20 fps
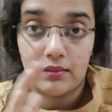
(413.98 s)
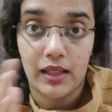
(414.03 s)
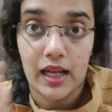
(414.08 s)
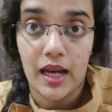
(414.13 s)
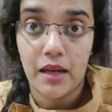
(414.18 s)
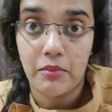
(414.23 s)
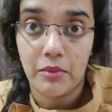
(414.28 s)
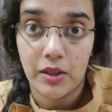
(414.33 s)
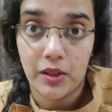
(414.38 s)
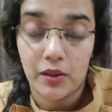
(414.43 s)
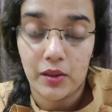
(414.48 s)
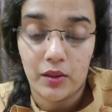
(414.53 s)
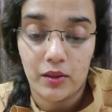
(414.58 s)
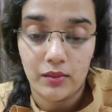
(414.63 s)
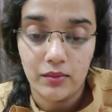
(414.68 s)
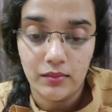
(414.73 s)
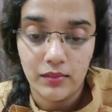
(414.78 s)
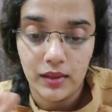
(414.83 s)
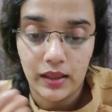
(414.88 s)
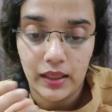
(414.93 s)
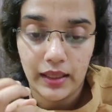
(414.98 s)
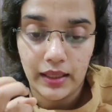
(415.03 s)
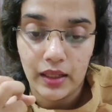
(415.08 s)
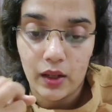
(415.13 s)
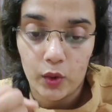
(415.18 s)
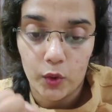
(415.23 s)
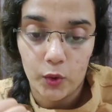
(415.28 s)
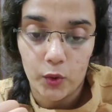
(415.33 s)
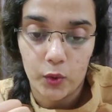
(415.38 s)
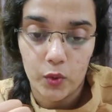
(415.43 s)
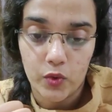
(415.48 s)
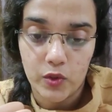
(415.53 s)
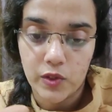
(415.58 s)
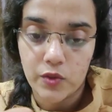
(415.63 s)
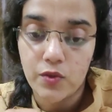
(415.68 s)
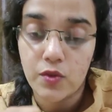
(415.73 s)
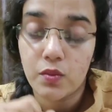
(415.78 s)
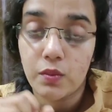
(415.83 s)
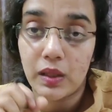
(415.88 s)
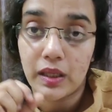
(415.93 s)
diamethicone, like
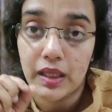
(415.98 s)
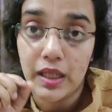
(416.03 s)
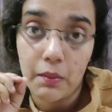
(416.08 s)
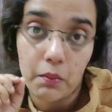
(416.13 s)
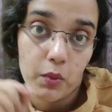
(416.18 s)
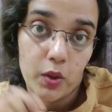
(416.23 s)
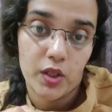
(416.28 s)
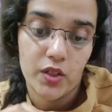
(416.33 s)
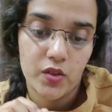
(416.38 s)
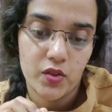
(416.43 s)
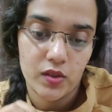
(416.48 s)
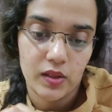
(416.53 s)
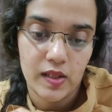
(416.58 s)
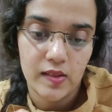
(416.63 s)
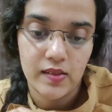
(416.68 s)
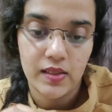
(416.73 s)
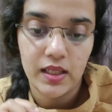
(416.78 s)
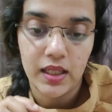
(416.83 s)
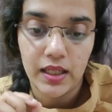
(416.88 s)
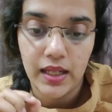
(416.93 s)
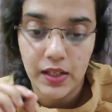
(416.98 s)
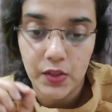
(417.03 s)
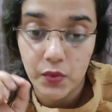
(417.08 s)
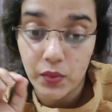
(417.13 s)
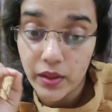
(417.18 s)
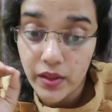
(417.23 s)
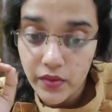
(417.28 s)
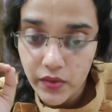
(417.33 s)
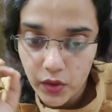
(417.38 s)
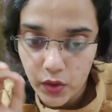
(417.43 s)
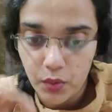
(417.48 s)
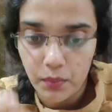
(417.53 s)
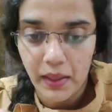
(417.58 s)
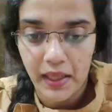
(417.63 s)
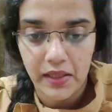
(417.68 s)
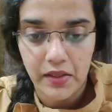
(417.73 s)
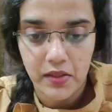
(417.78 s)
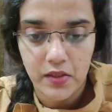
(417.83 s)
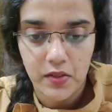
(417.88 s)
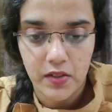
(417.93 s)
occlusives, but they are moisturizing, and as well as
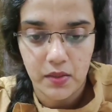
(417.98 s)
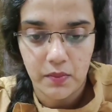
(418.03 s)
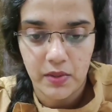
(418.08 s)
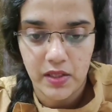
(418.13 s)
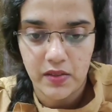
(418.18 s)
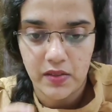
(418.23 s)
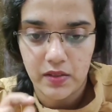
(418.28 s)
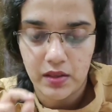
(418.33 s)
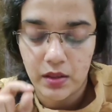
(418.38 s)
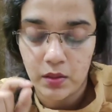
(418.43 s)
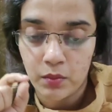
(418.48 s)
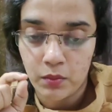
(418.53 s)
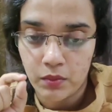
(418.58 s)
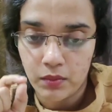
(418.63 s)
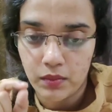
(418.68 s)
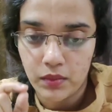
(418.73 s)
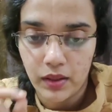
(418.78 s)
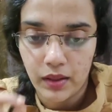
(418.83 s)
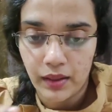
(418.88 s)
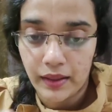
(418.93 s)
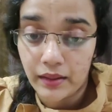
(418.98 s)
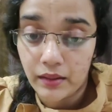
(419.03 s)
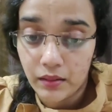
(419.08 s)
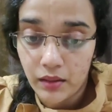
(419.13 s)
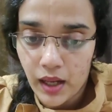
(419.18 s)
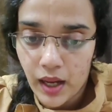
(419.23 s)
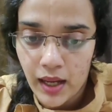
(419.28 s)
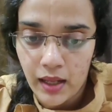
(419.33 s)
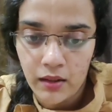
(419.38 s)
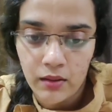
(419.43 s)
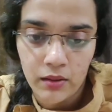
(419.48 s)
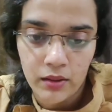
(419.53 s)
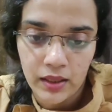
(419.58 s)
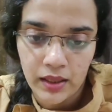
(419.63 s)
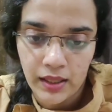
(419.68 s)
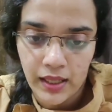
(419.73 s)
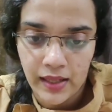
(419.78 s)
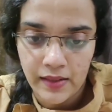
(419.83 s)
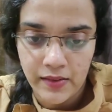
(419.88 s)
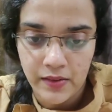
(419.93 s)
humectants are present. Now, like
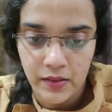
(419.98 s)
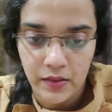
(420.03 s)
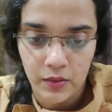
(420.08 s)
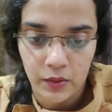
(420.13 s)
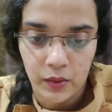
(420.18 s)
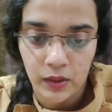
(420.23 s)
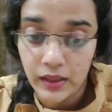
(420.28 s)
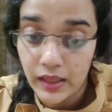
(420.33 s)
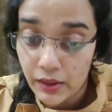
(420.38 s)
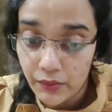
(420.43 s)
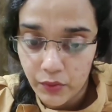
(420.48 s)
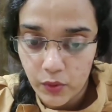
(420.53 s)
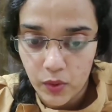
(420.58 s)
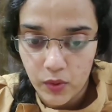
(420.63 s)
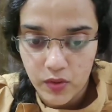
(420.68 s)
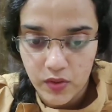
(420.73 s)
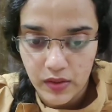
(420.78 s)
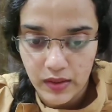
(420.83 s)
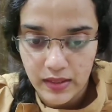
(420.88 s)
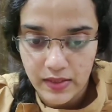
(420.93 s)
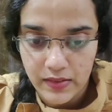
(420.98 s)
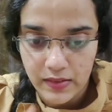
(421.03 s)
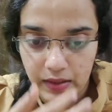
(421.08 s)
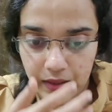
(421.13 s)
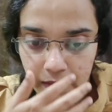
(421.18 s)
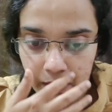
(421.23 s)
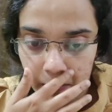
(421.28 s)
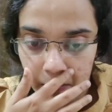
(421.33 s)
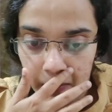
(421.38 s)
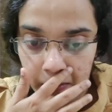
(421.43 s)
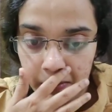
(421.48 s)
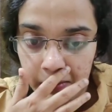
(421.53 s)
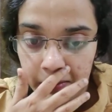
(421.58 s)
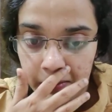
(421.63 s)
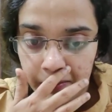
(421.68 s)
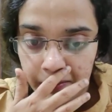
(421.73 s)
hyaluronic acid and all, of course, glycerin and all.